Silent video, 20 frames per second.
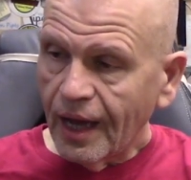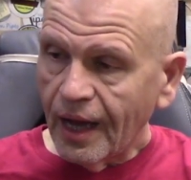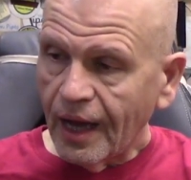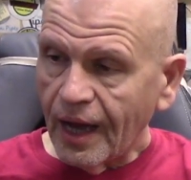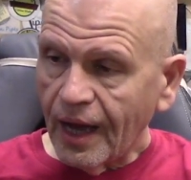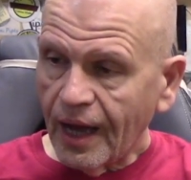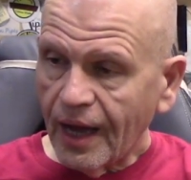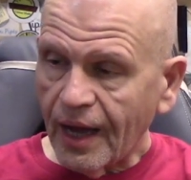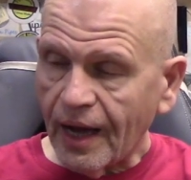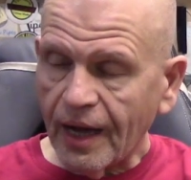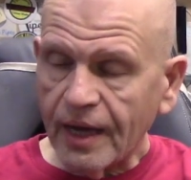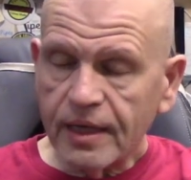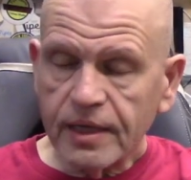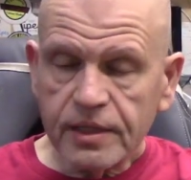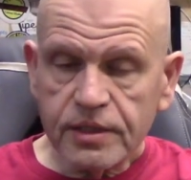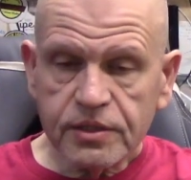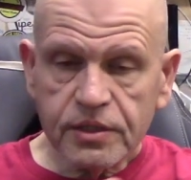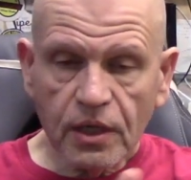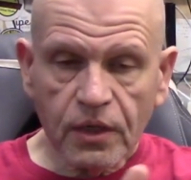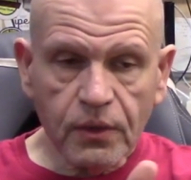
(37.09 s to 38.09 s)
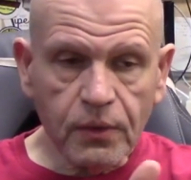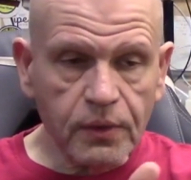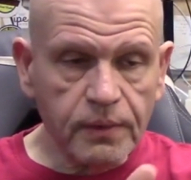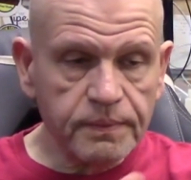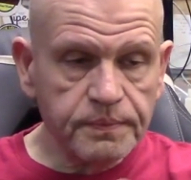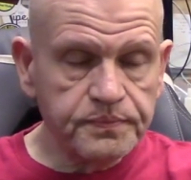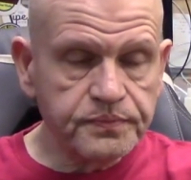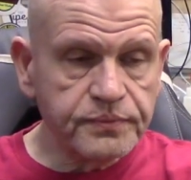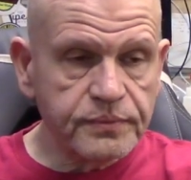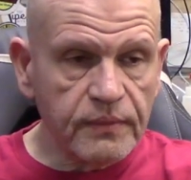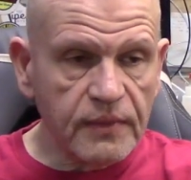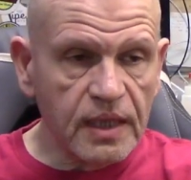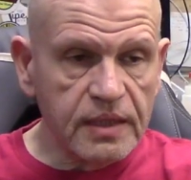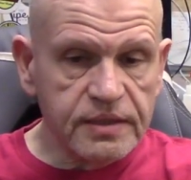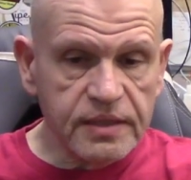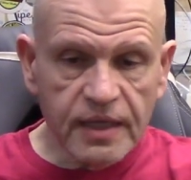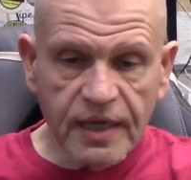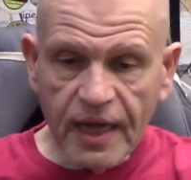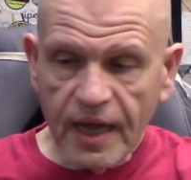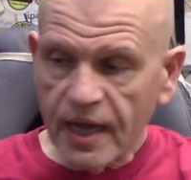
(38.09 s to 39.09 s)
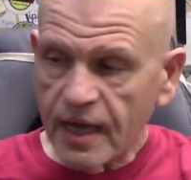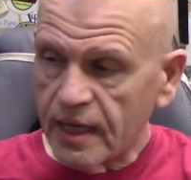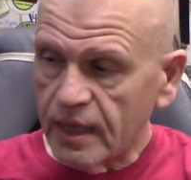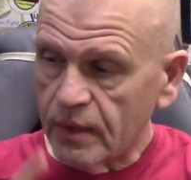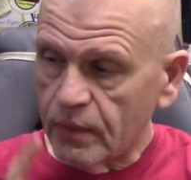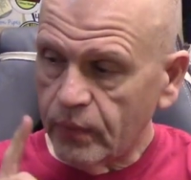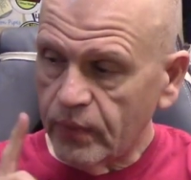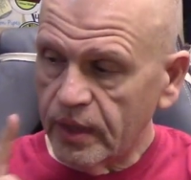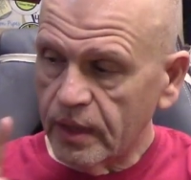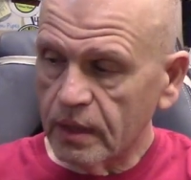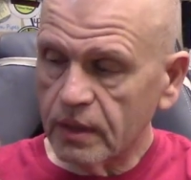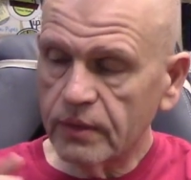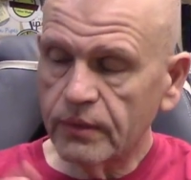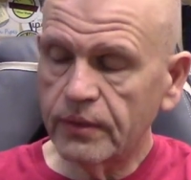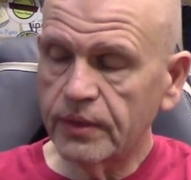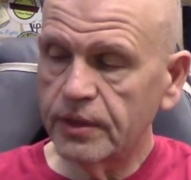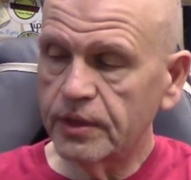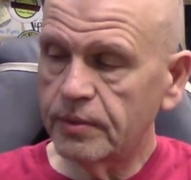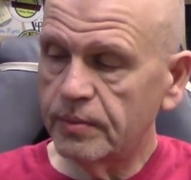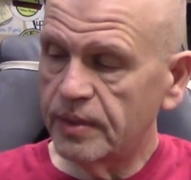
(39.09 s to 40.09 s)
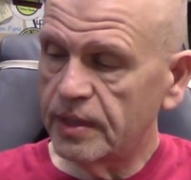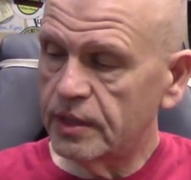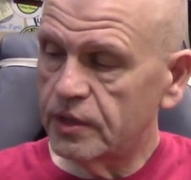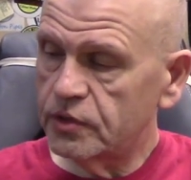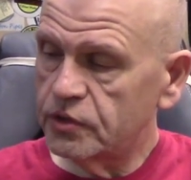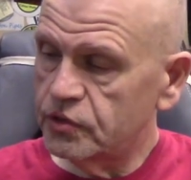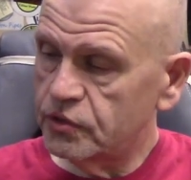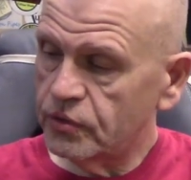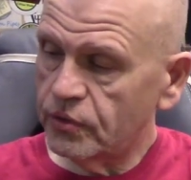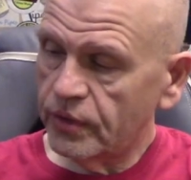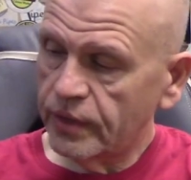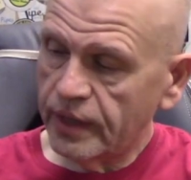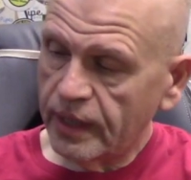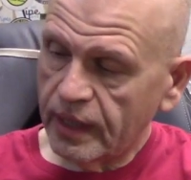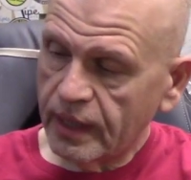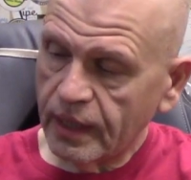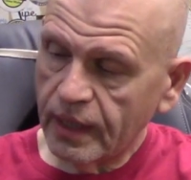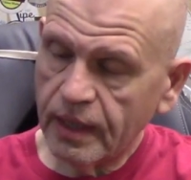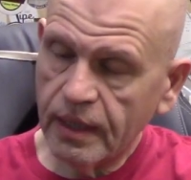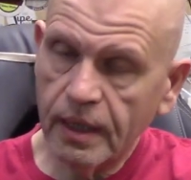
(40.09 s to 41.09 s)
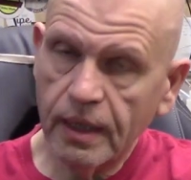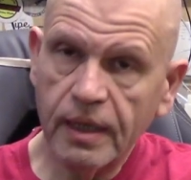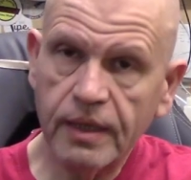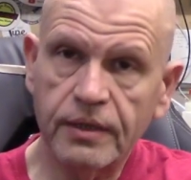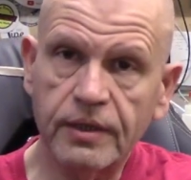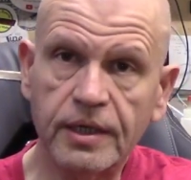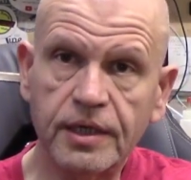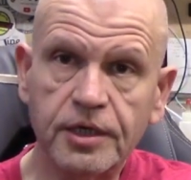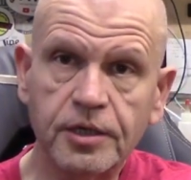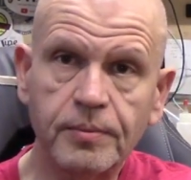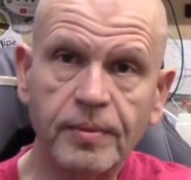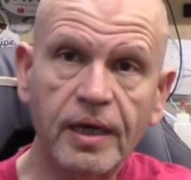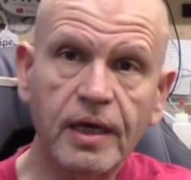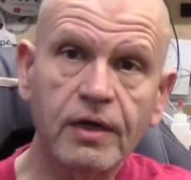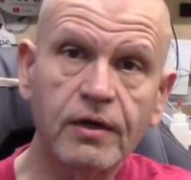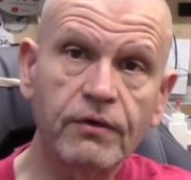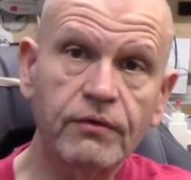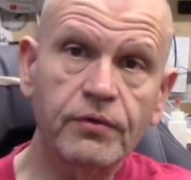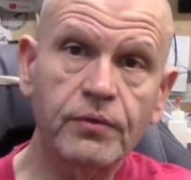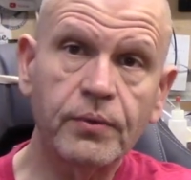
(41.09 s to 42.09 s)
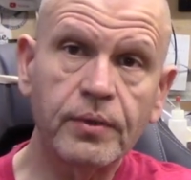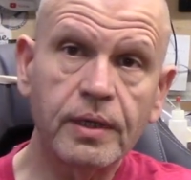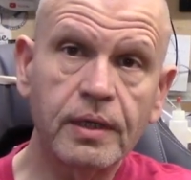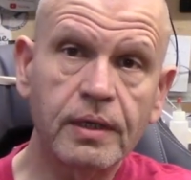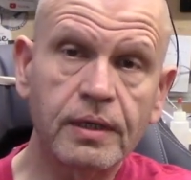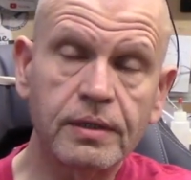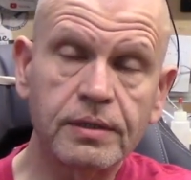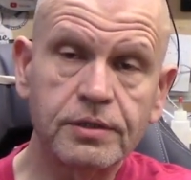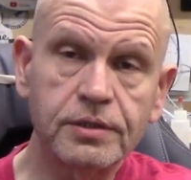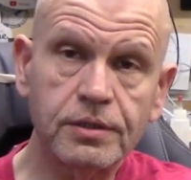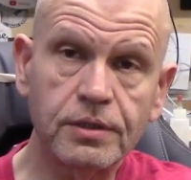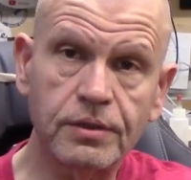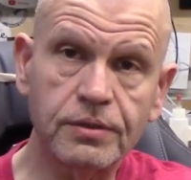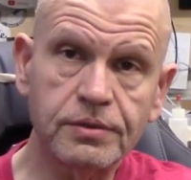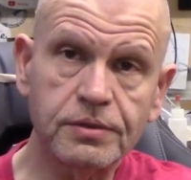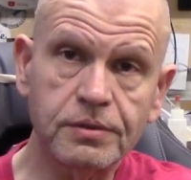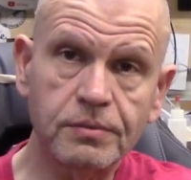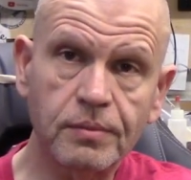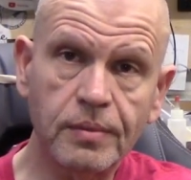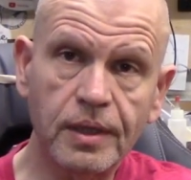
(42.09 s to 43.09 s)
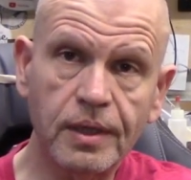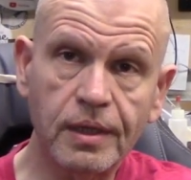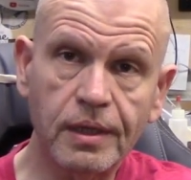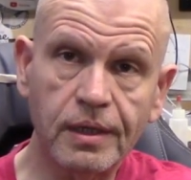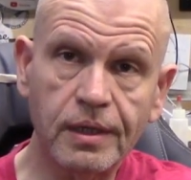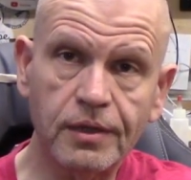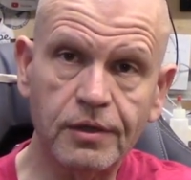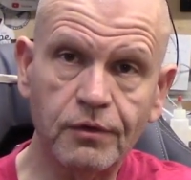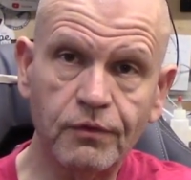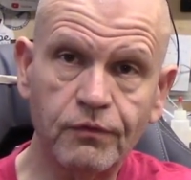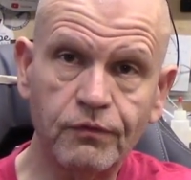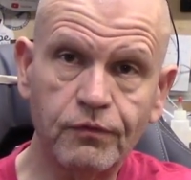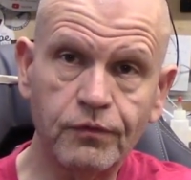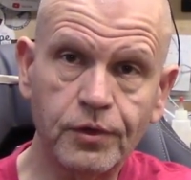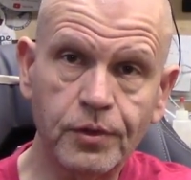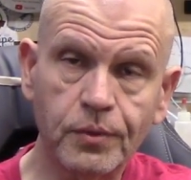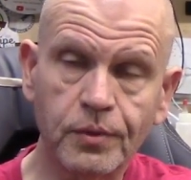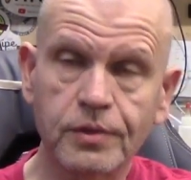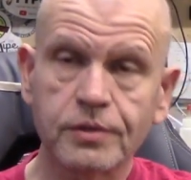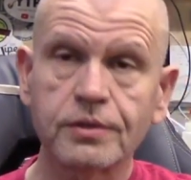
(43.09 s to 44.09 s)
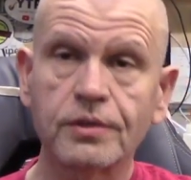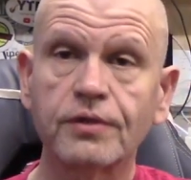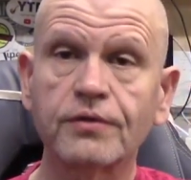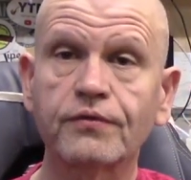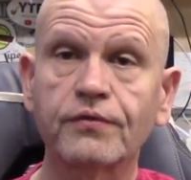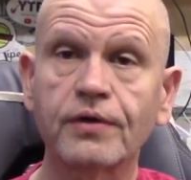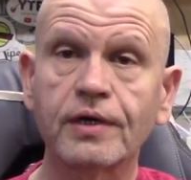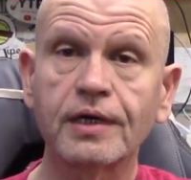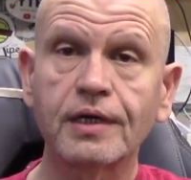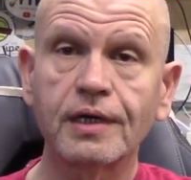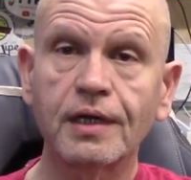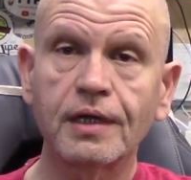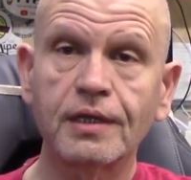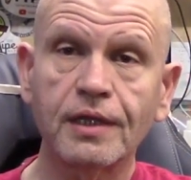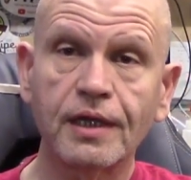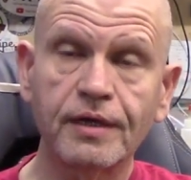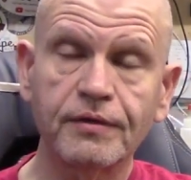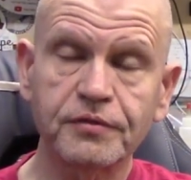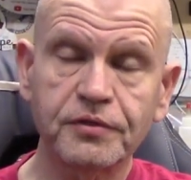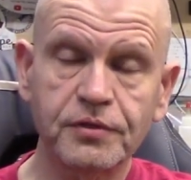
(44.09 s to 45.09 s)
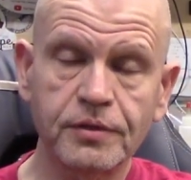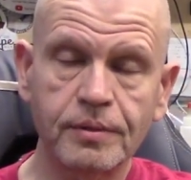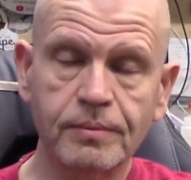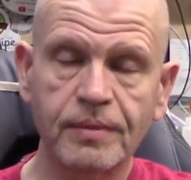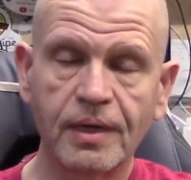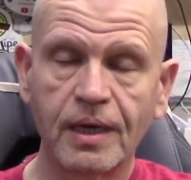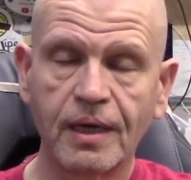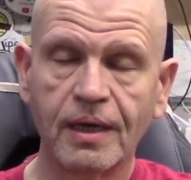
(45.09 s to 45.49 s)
Ah, so today we are going to be enjoying the tobacco of the week chosen by the viewers on the Friday night live stream,